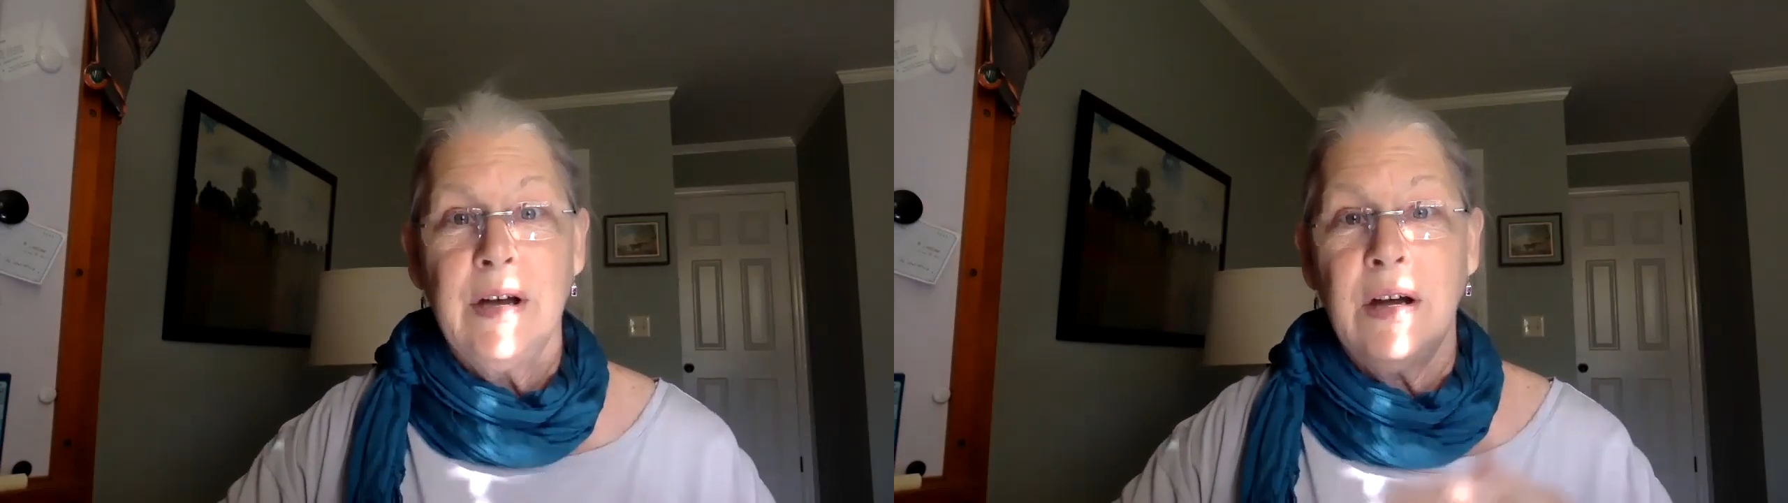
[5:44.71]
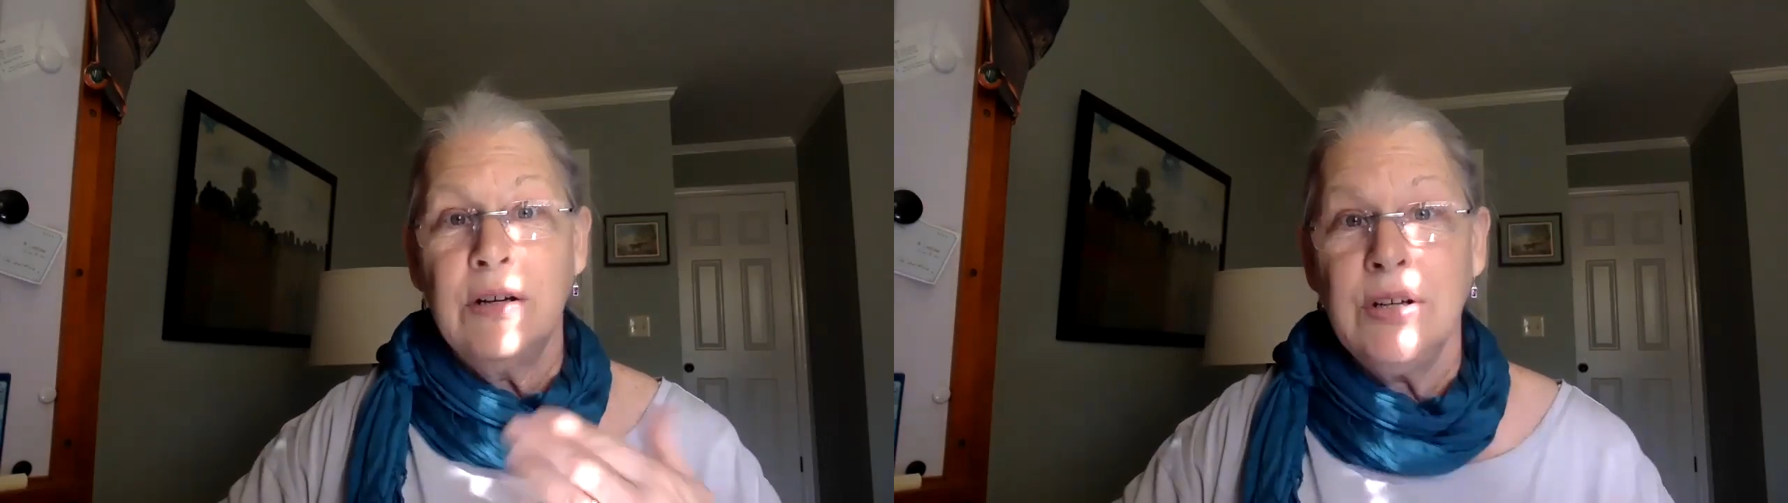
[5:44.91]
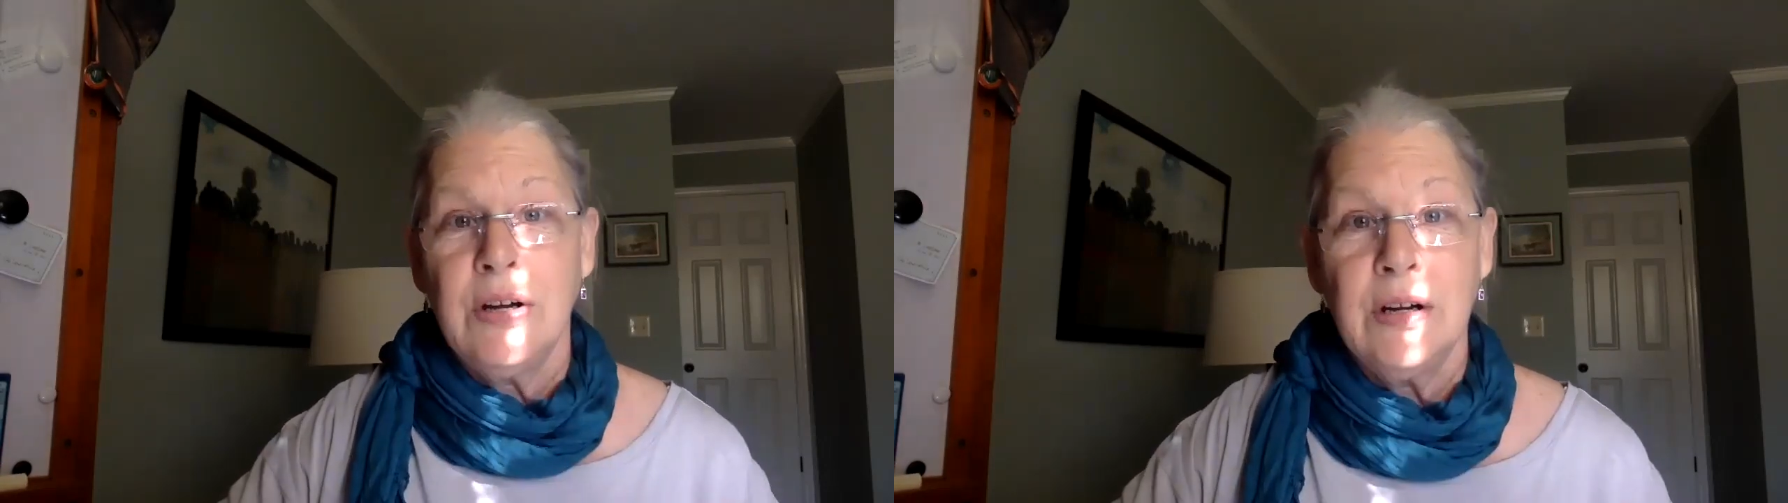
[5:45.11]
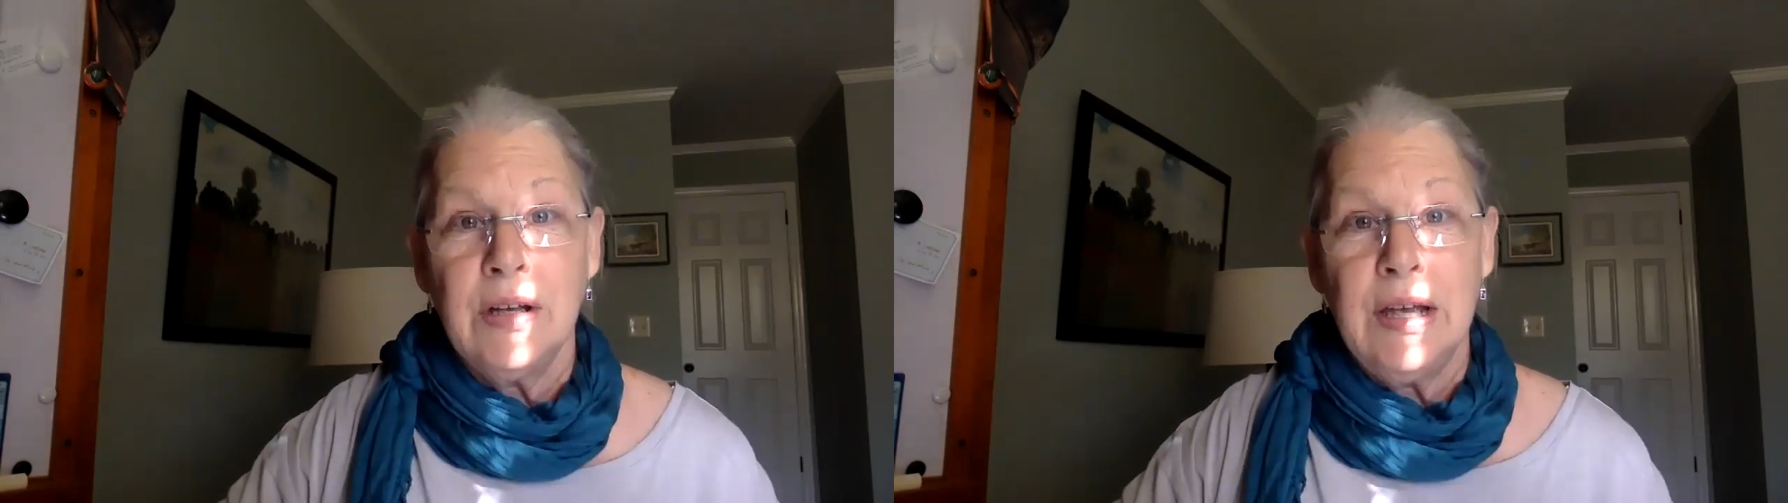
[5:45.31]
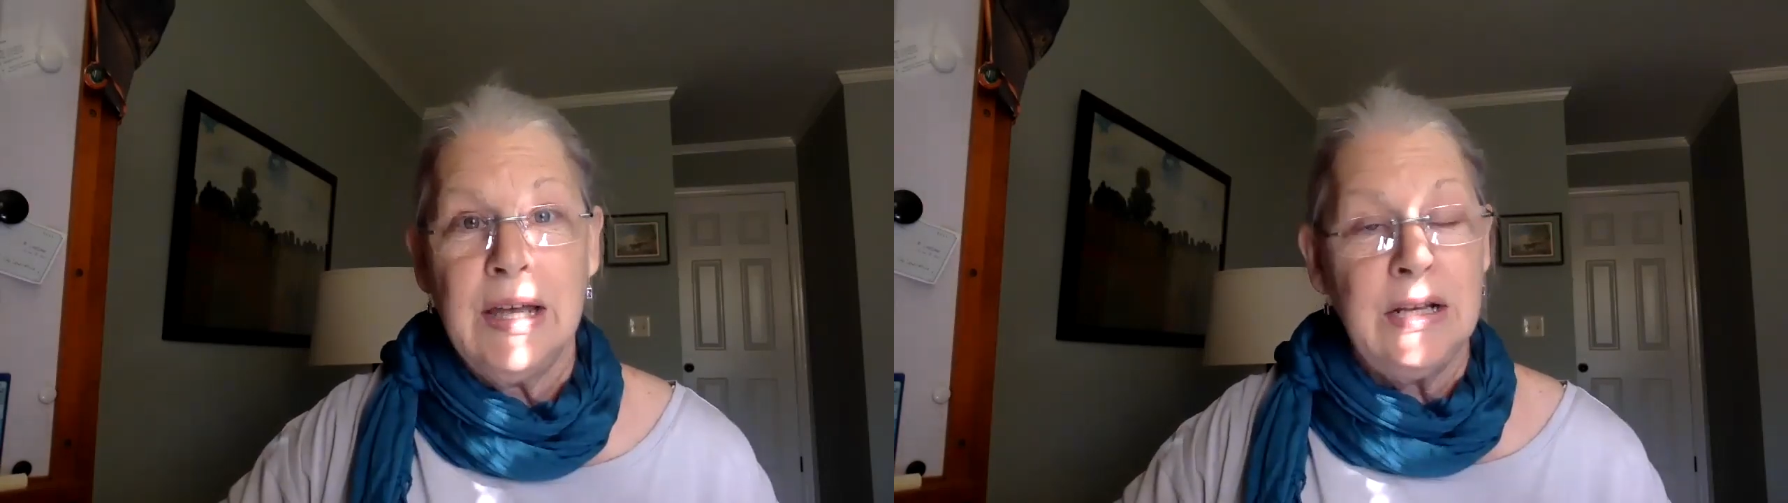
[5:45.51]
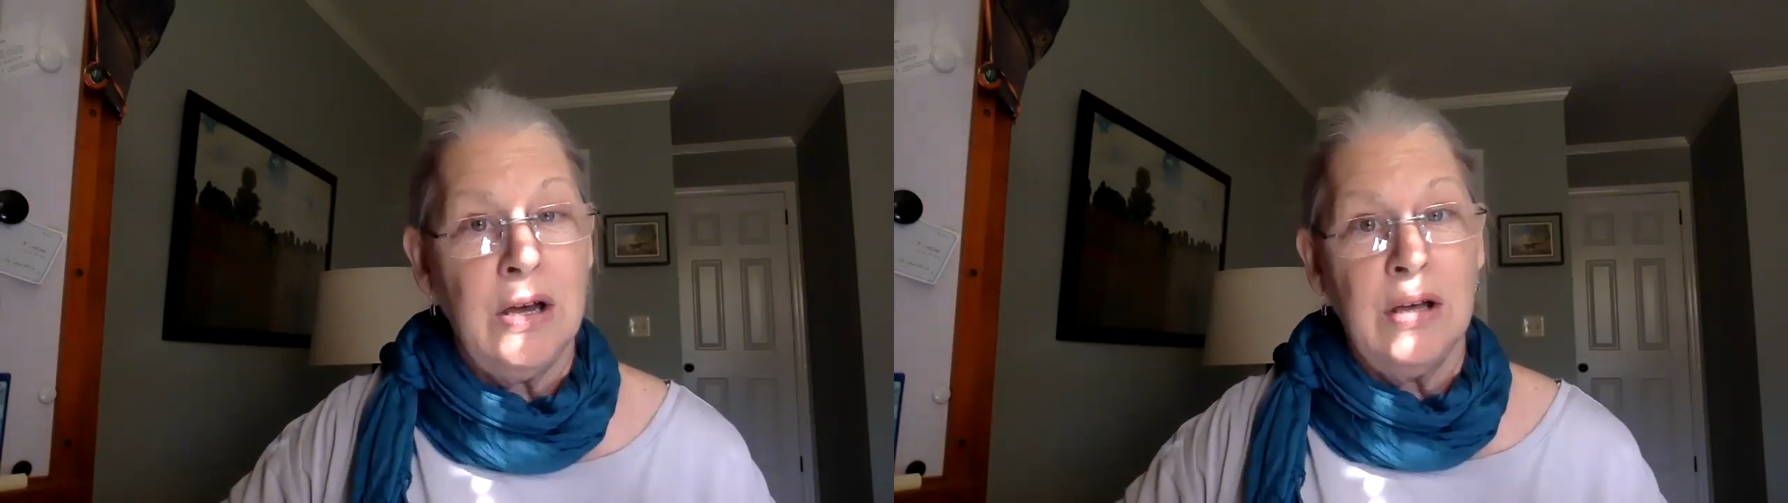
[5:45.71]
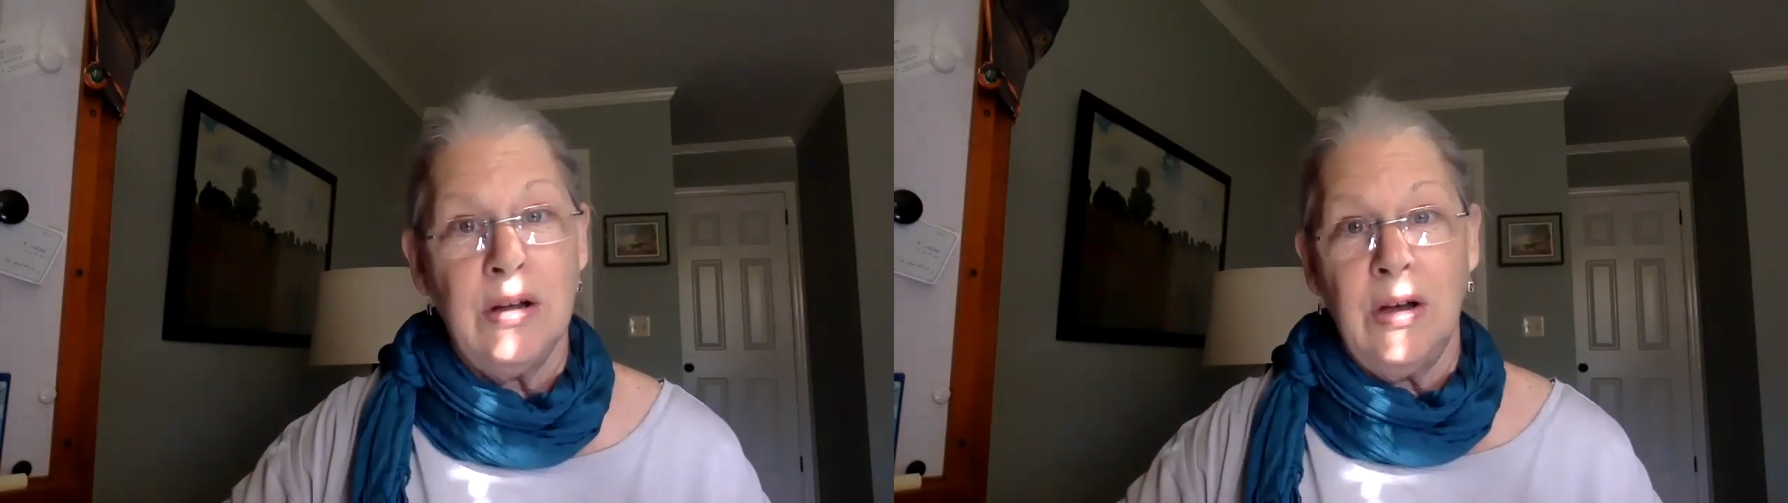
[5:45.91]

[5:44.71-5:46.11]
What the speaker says: are dark and not